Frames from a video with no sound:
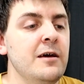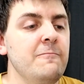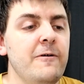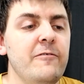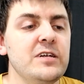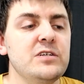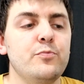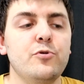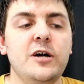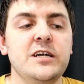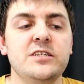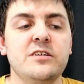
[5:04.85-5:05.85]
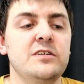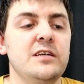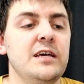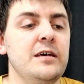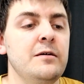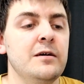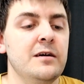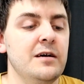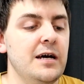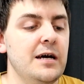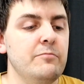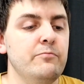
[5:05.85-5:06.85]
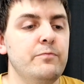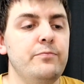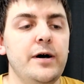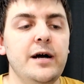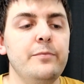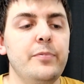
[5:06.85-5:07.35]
Very surprised to see Bye